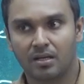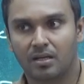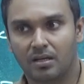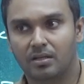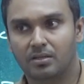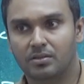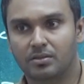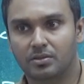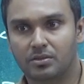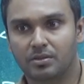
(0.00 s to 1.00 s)
Right?
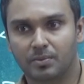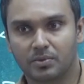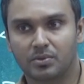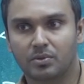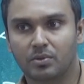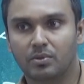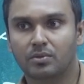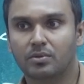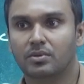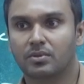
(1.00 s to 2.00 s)
You're supposed to
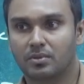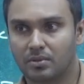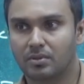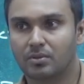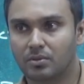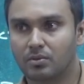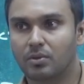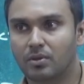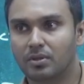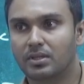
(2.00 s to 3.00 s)
go through
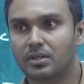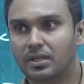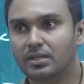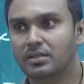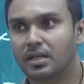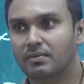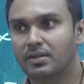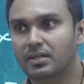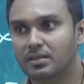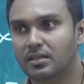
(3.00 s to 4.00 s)
all the things that we
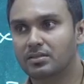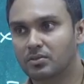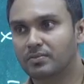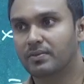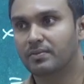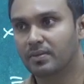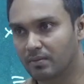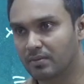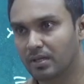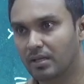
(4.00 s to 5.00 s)
discussed so far for now,
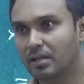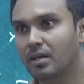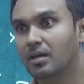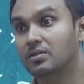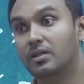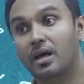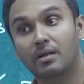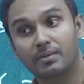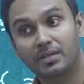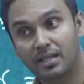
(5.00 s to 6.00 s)
right? So there will
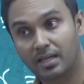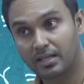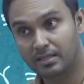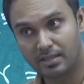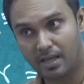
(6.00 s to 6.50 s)
be the exam.